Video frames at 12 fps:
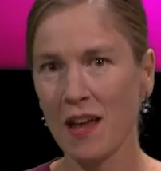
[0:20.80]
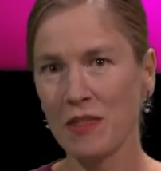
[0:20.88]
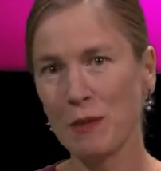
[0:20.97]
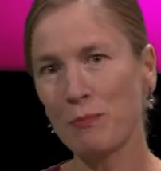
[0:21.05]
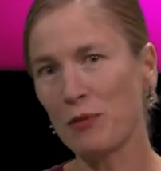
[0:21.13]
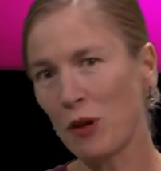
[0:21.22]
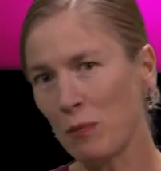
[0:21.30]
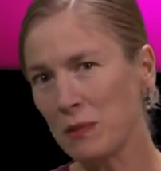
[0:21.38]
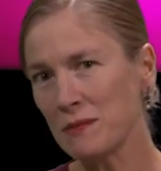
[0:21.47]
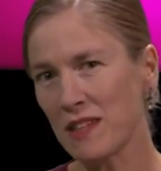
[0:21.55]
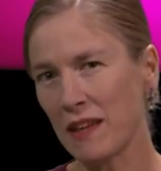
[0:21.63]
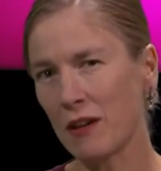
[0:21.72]
the
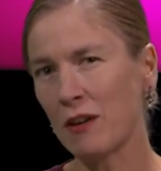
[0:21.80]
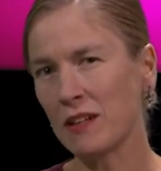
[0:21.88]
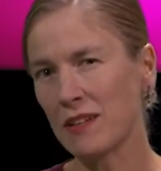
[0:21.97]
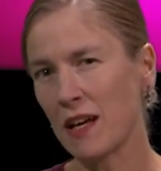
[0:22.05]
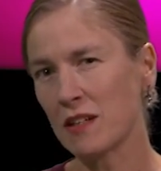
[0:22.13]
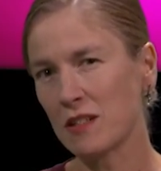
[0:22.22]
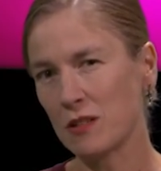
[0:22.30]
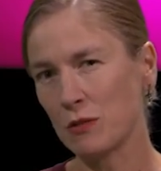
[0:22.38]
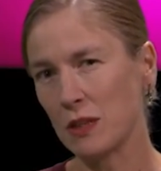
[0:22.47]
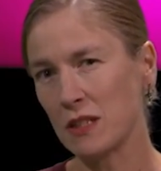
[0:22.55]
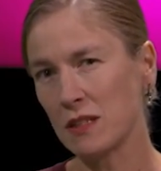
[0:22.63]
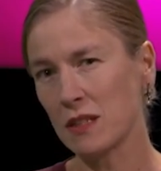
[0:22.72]
problems that are attached to
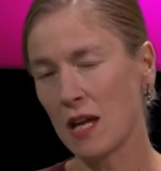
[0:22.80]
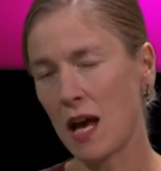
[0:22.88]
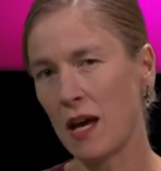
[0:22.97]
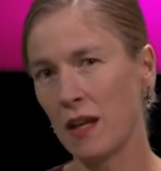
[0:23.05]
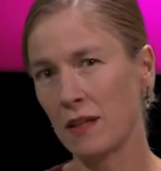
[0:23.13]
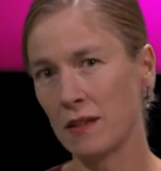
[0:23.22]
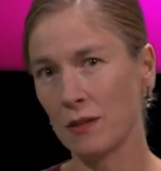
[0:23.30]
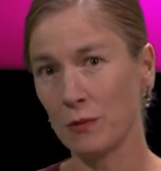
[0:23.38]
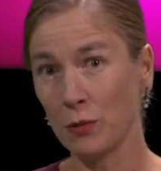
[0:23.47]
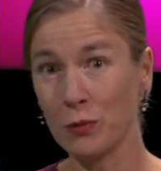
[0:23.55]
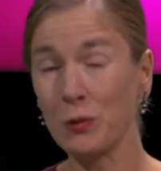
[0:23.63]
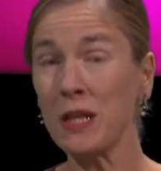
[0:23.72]
it, and
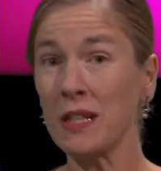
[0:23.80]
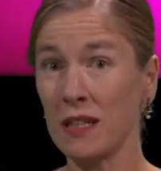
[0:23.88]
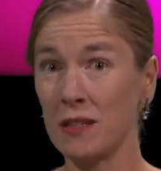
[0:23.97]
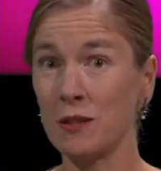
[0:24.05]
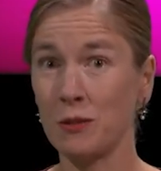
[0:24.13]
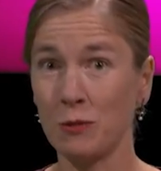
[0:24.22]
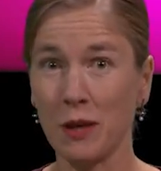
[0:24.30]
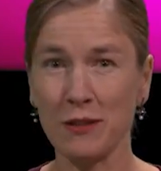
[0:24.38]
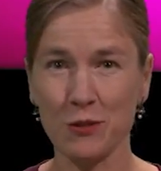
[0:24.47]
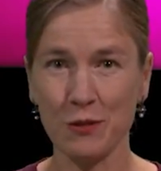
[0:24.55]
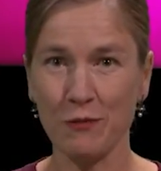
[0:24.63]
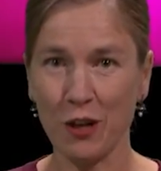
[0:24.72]
what we can do
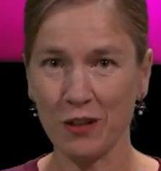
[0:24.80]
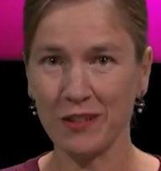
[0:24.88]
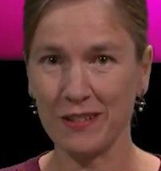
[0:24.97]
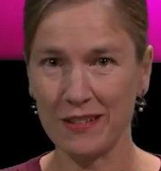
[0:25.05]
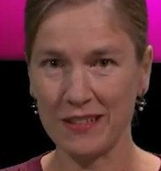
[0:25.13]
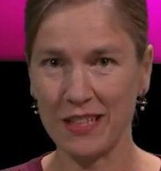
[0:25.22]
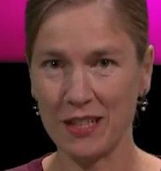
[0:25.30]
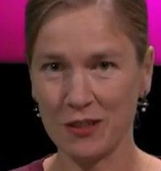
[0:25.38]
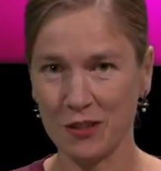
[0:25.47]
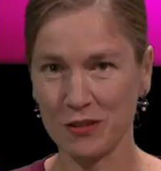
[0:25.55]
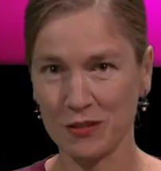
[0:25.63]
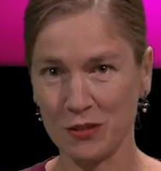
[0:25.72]
as university
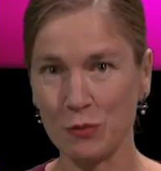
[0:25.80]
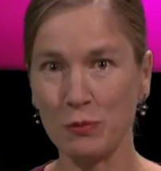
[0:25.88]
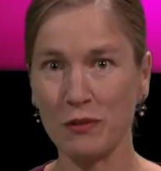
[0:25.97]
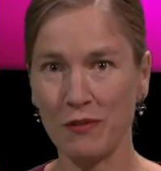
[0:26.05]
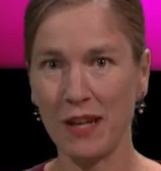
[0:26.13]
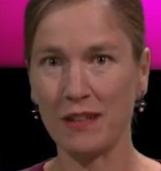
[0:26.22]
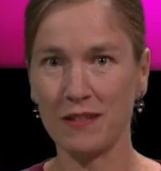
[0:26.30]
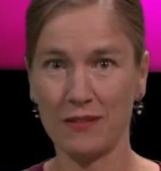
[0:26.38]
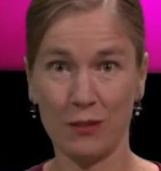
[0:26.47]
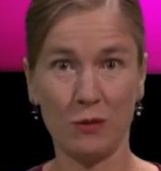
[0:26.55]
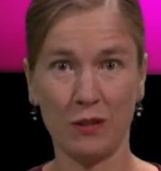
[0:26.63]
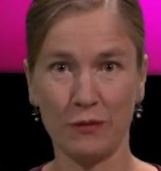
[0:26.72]
teachers to prevent
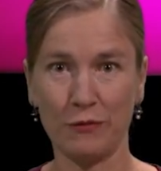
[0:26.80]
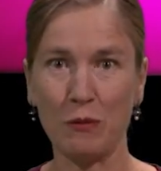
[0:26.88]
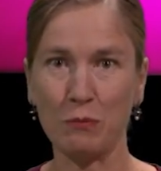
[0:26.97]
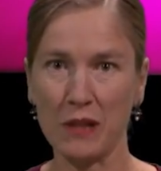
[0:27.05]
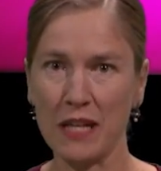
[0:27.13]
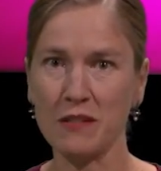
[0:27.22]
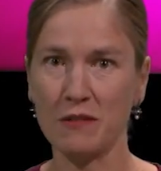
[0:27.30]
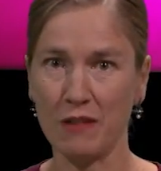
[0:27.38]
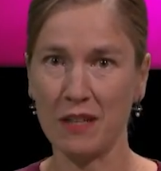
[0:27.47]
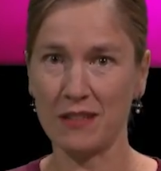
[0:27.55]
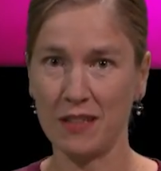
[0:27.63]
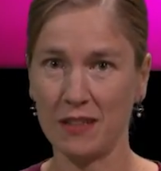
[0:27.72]
students from
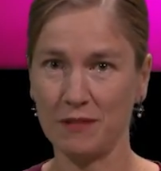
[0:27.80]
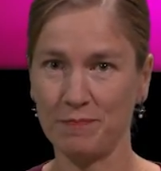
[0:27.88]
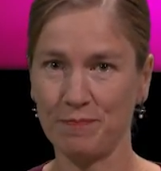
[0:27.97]
plagiarizing.